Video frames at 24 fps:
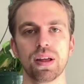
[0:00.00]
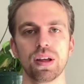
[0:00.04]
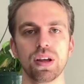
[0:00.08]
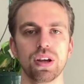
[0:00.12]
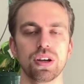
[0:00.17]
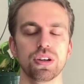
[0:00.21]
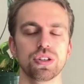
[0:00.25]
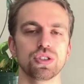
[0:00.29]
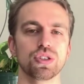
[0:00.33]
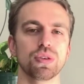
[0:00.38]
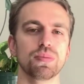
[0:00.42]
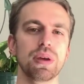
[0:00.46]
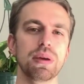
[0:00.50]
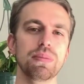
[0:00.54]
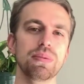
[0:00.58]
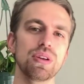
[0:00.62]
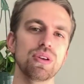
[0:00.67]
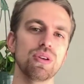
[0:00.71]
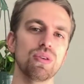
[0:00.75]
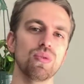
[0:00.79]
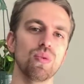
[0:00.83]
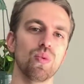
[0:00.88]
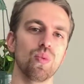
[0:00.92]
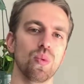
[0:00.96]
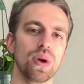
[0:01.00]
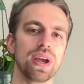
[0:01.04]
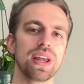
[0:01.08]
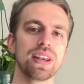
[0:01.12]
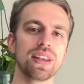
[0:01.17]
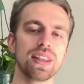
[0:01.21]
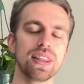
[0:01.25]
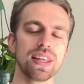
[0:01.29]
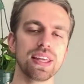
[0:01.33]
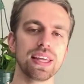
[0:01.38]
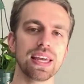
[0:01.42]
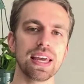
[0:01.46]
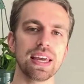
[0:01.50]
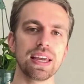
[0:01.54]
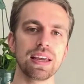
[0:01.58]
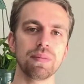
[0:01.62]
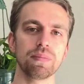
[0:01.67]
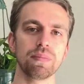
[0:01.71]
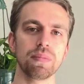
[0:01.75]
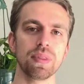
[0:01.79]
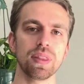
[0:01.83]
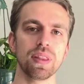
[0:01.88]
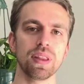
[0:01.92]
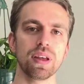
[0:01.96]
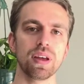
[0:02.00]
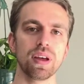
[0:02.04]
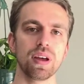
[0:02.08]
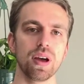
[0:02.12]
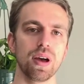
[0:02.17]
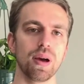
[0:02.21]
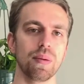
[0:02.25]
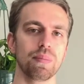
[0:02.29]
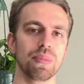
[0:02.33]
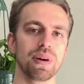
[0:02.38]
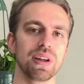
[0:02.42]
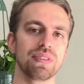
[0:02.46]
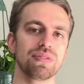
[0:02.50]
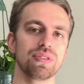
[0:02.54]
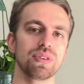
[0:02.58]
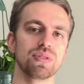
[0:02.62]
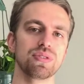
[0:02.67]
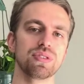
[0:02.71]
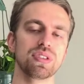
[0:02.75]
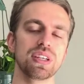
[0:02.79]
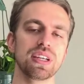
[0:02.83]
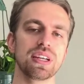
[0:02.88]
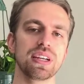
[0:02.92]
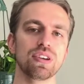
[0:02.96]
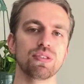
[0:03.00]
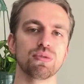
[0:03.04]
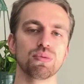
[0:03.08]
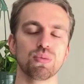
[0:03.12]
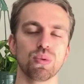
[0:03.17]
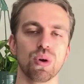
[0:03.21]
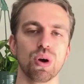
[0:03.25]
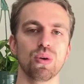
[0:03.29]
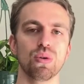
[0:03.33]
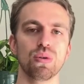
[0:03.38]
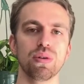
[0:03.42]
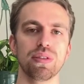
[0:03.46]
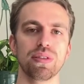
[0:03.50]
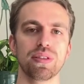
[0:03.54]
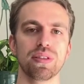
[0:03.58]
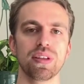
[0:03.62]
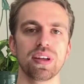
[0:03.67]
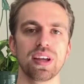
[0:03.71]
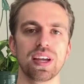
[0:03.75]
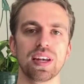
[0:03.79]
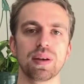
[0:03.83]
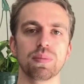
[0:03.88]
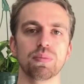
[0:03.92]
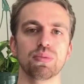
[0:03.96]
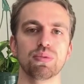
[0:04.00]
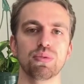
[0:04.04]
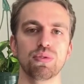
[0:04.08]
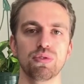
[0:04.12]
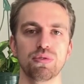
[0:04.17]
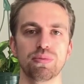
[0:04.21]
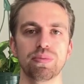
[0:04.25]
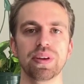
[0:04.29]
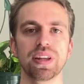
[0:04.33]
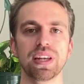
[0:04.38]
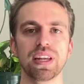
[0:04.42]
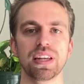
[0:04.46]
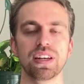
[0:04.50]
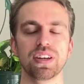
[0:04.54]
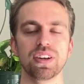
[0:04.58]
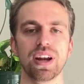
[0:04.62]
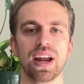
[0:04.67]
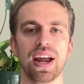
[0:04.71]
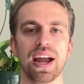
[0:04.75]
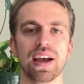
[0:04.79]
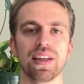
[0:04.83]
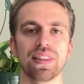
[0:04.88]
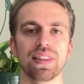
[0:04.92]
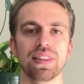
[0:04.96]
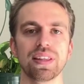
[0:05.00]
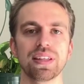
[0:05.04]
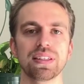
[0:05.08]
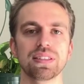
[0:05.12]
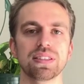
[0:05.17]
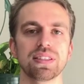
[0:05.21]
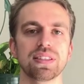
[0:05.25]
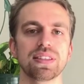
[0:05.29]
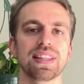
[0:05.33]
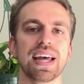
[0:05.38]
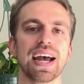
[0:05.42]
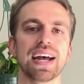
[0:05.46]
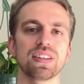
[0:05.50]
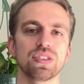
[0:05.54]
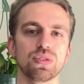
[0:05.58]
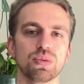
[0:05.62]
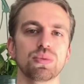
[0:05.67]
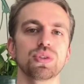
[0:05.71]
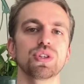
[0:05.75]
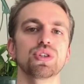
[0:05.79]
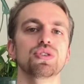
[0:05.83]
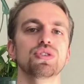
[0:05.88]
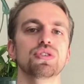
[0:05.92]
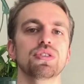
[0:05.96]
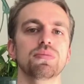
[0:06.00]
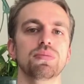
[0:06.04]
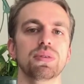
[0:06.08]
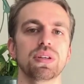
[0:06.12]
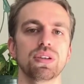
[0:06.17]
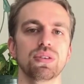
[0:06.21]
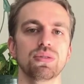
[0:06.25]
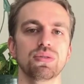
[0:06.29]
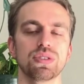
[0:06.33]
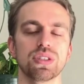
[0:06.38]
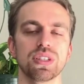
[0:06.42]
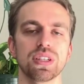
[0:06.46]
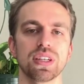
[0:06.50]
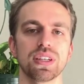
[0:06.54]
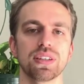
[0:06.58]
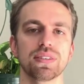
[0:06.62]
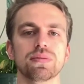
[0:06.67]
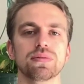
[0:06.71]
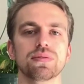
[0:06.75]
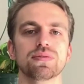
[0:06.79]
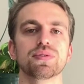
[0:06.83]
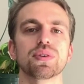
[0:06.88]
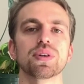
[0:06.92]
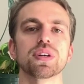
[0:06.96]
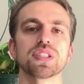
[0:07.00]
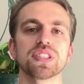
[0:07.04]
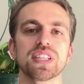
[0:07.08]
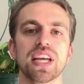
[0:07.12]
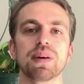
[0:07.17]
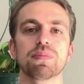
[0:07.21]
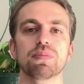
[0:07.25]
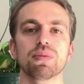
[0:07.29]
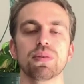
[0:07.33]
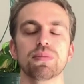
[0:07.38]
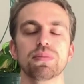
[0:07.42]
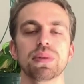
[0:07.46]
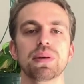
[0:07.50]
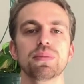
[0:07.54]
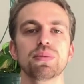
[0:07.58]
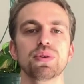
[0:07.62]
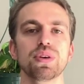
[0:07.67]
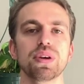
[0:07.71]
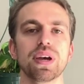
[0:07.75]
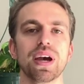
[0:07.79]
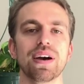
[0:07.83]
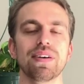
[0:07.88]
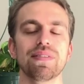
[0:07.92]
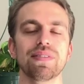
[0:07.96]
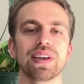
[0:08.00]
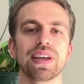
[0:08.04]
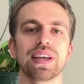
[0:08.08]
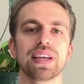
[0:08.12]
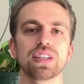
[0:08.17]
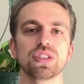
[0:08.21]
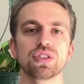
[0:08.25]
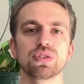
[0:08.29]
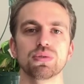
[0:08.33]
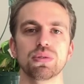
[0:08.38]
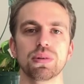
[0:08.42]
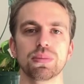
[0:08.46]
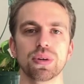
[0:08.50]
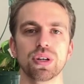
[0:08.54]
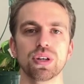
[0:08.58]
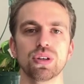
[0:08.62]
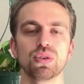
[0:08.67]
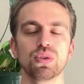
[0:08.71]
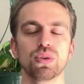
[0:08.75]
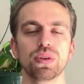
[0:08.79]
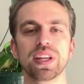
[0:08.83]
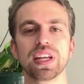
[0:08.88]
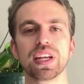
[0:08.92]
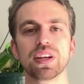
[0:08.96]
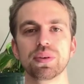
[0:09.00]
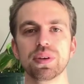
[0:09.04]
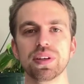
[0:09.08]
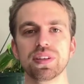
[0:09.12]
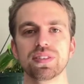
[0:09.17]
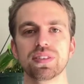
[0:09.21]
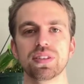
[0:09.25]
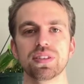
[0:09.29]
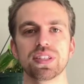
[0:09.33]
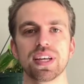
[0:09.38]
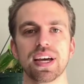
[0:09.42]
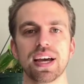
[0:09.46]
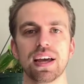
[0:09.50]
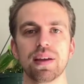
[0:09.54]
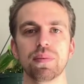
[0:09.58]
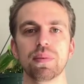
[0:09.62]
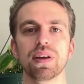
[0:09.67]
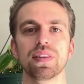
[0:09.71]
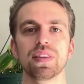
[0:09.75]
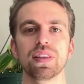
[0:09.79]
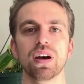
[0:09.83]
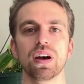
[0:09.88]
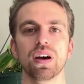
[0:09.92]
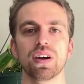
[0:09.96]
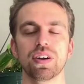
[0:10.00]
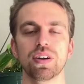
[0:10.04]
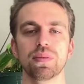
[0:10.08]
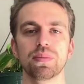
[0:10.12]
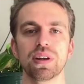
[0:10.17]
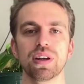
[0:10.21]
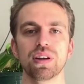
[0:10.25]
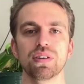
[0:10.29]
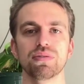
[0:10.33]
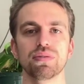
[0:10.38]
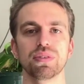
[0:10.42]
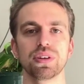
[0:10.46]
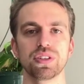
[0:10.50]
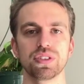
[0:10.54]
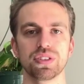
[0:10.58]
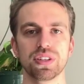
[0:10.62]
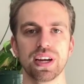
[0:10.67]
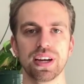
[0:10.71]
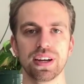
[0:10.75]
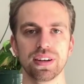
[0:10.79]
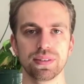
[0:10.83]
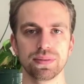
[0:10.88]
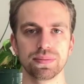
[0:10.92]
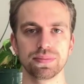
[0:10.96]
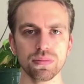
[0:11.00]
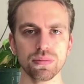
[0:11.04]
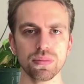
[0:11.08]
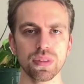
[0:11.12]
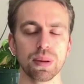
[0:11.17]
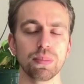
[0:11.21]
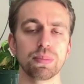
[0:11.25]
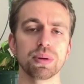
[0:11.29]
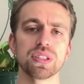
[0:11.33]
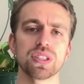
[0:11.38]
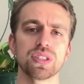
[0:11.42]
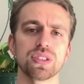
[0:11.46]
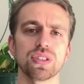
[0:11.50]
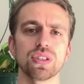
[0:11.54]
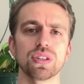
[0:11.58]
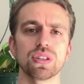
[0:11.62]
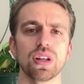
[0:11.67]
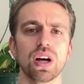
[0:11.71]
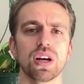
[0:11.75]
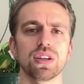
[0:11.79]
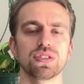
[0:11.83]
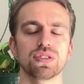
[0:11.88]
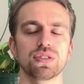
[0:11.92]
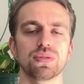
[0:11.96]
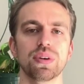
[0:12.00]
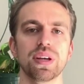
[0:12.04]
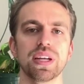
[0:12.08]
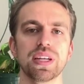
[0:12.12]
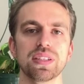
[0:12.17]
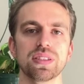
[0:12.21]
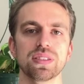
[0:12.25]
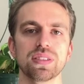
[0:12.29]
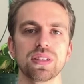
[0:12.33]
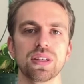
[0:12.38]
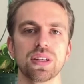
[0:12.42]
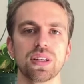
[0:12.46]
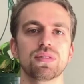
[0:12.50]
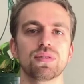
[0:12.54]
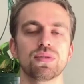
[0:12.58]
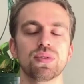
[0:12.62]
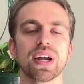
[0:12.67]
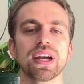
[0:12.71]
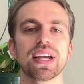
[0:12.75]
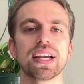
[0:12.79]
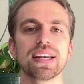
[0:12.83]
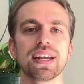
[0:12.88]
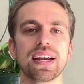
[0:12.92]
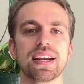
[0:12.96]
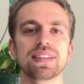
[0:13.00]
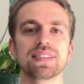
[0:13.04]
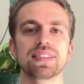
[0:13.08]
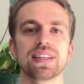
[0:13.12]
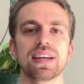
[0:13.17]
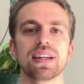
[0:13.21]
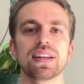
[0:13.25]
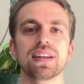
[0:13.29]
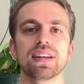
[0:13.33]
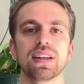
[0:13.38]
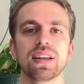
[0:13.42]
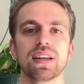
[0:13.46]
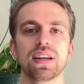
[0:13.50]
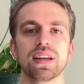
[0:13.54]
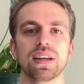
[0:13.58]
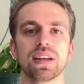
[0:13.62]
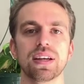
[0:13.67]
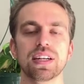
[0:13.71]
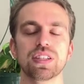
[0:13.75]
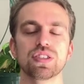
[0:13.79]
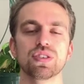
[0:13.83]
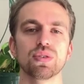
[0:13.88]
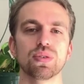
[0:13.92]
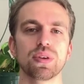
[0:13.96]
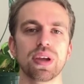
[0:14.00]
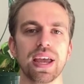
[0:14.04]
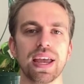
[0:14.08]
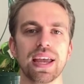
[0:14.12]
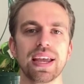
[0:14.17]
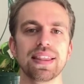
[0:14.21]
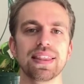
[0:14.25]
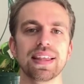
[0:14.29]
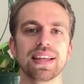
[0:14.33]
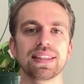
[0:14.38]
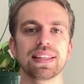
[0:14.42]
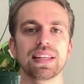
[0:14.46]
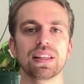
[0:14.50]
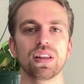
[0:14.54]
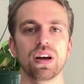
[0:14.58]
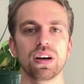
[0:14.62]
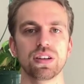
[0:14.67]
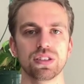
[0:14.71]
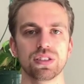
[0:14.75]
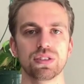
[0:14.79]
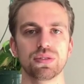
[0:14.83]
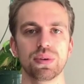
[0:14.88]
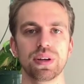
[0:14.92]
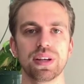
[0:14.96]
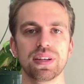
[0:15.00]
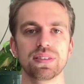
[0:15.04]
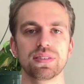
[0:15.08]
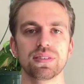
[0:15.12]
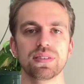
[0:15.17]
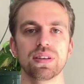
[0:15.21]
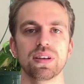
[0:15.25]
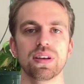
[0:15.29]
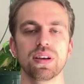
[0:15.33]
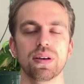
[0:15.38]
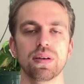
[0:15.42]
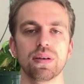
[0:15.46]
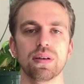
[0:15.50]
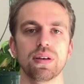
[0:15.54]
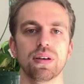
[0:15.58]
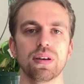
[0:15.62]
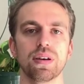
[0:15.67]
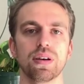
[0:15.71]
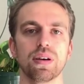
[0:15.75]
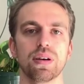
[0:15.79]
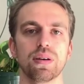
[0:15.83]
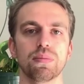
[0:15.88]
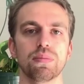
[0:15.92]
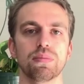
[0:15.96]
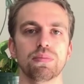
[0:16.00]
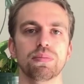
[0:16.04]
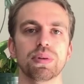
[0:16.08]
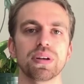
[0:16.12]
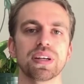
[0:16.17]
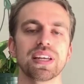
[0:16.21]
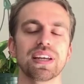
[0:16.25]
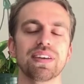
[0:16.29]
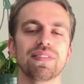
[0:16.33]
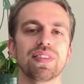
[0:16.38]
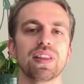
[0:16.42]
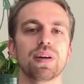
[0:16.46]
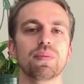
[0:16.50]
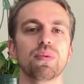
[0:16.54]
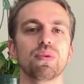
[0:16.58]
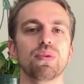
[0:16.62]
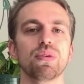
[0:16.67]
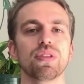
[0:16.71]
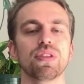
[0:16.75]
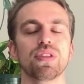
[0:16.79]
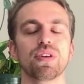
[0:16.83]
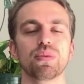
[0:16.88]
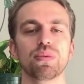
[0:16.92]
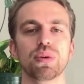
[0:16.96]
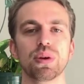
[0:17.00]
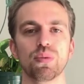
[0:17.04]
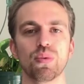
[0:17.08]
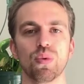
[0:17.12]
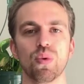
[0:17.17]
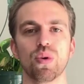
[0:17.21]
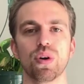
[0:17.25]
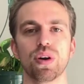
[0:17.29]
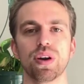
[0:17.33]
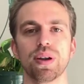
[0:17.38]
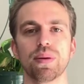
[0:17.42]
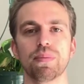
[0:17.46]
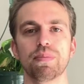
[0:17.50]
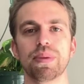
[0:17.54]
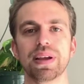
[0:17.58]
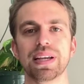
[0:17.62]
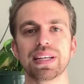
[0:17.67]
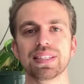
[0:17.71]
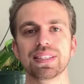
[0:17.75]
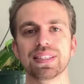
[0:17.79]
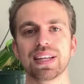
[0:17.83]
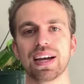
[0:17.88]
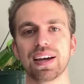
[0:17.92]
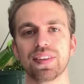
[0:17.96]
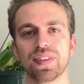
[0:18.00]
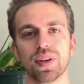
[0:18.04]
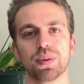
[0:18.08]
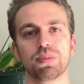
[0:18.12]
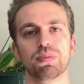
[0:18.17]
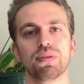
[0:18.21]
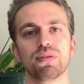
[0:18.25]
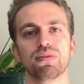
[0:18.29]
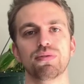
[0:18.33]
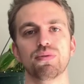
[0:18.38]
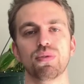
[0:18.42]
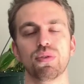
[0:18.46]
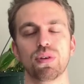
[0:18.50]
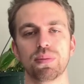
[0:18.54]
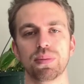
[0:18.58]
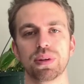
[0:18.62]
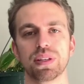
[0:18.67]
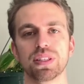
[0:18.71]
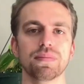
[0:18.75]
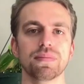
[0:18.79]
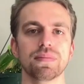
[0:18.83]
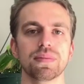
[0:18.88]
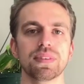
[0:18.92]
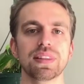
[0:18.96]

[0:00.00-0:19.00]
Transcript: So maybe you don't win the game, but if you see growth and improvement in your athletes, that's when you should be using it. For example, maybe you have a swimmer who decreased their time in the 100-meter freestyle, but still lost the race. Recognize that it's okay that they lost the race, but give them the reward based on their performance.